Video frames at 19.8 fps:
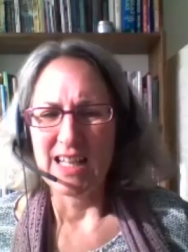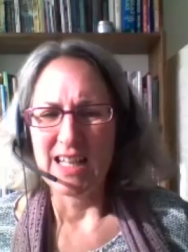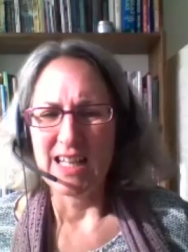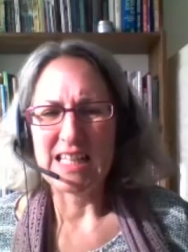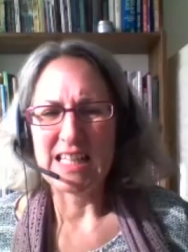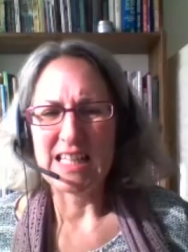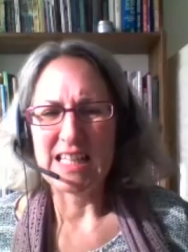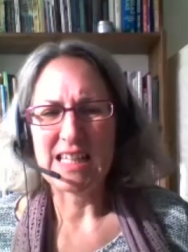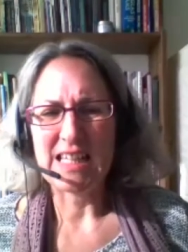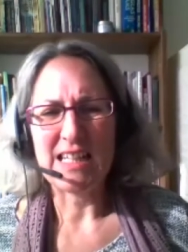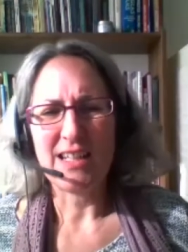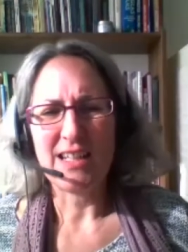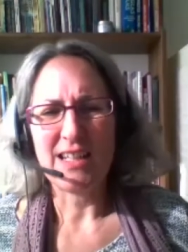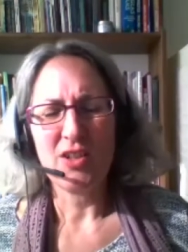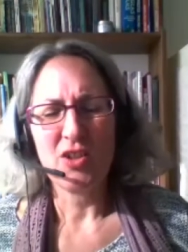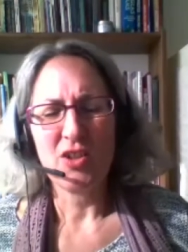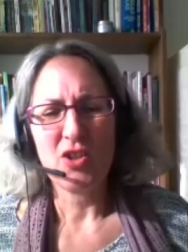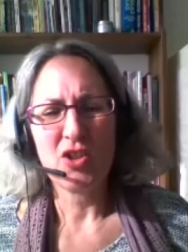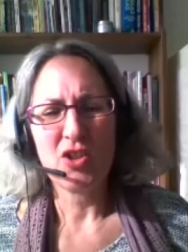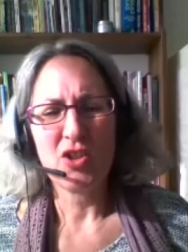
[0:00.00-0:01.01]
is that
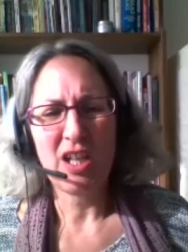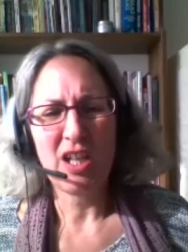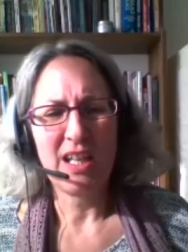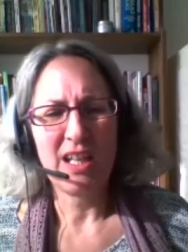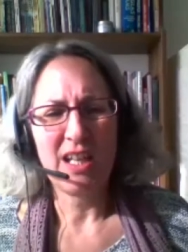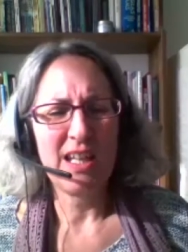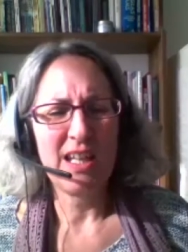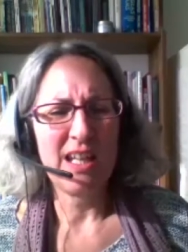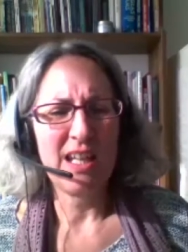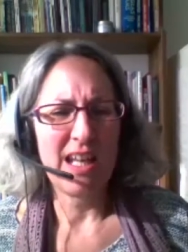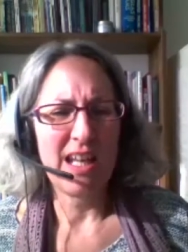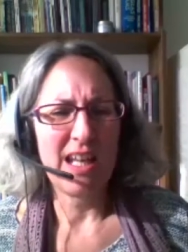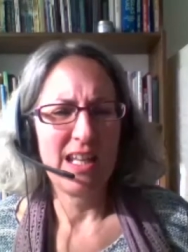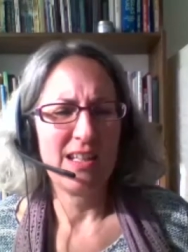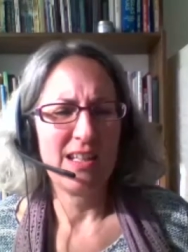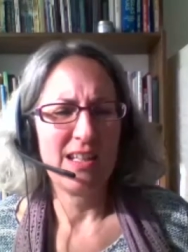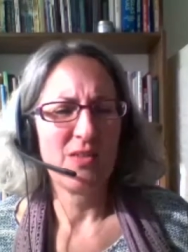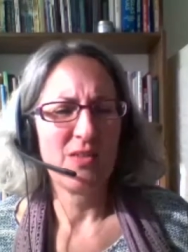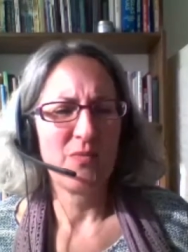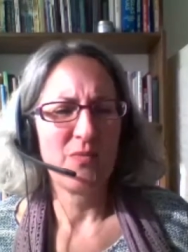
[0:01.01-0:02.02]
she
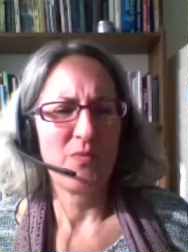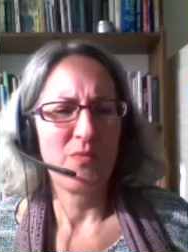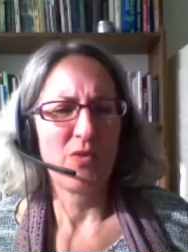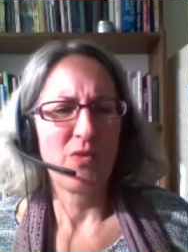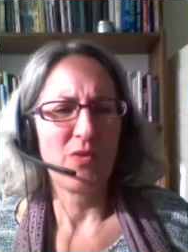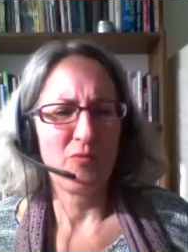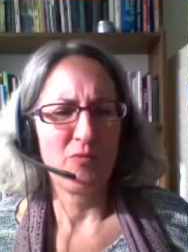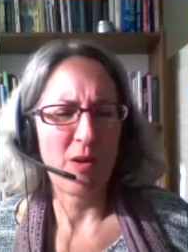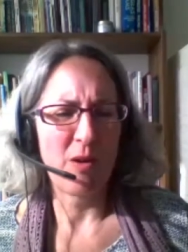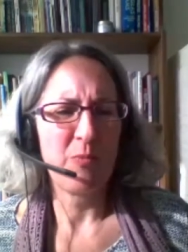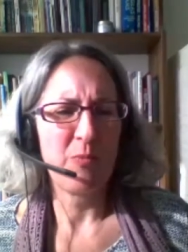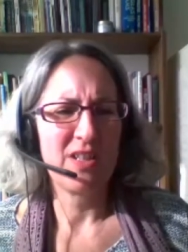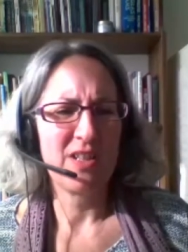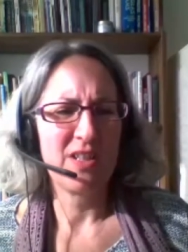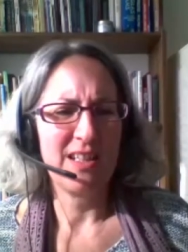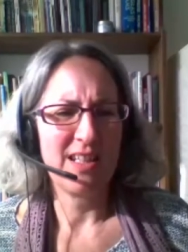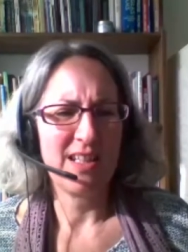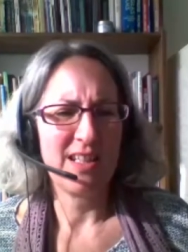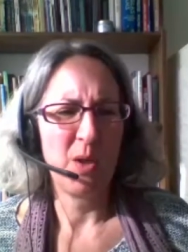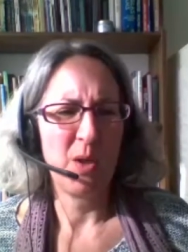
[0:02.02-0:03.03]
is
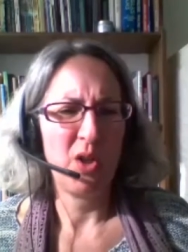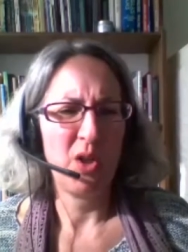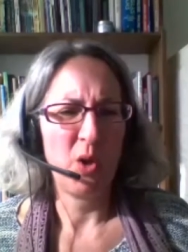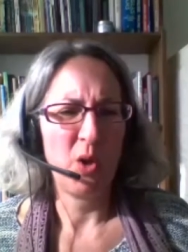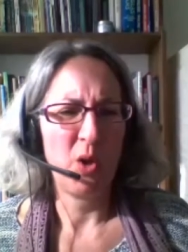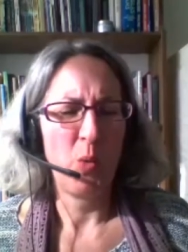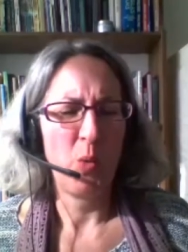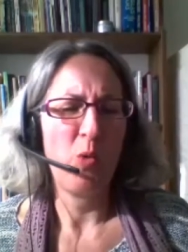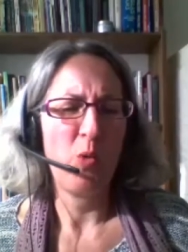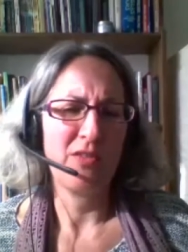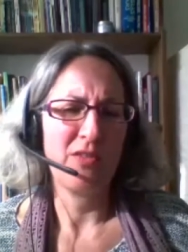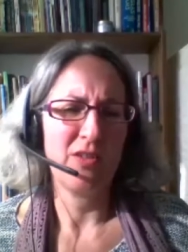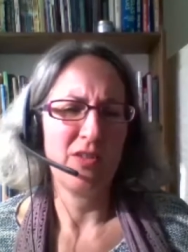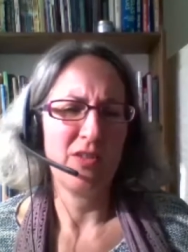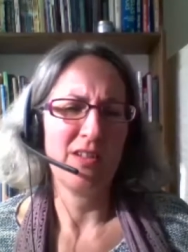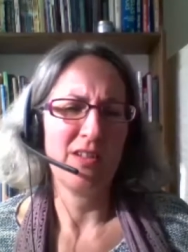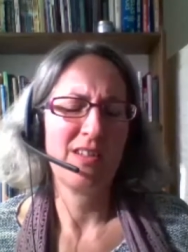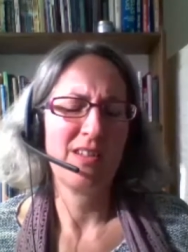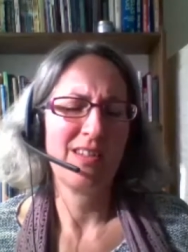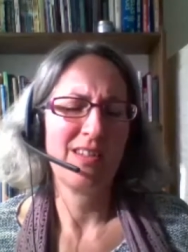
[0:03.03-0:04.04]
representing
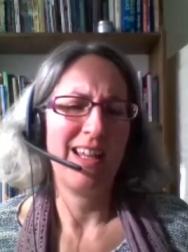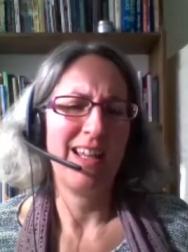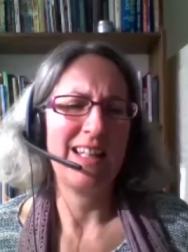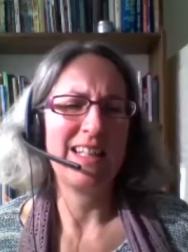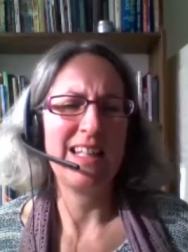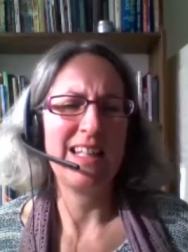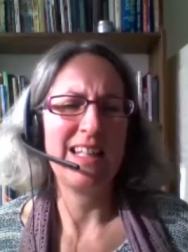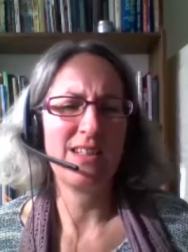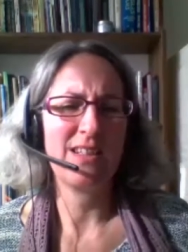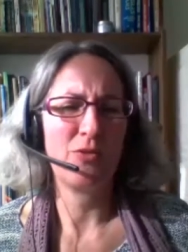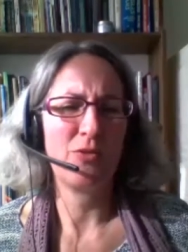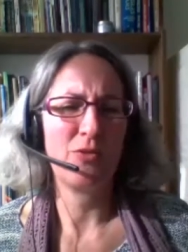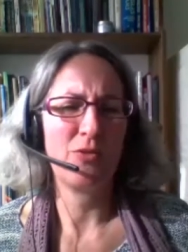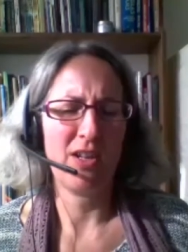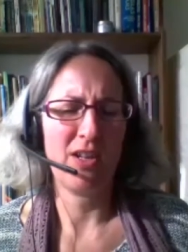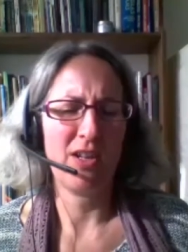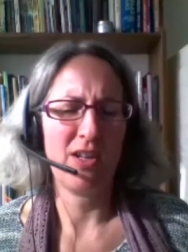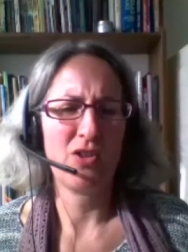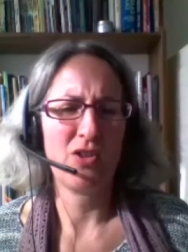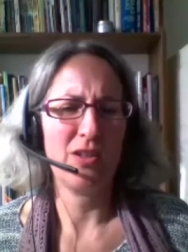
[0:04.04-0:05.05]
oneness and
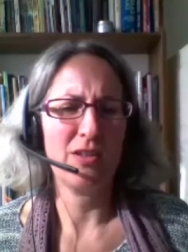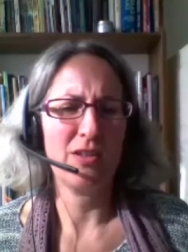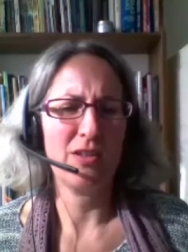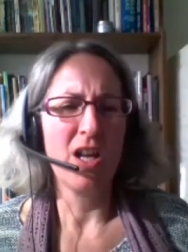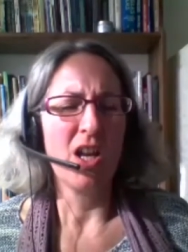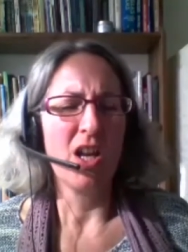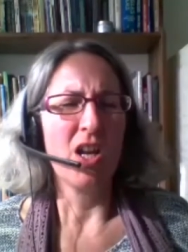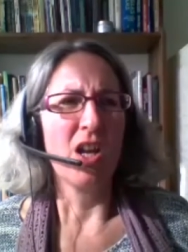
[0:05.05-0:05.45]
integration.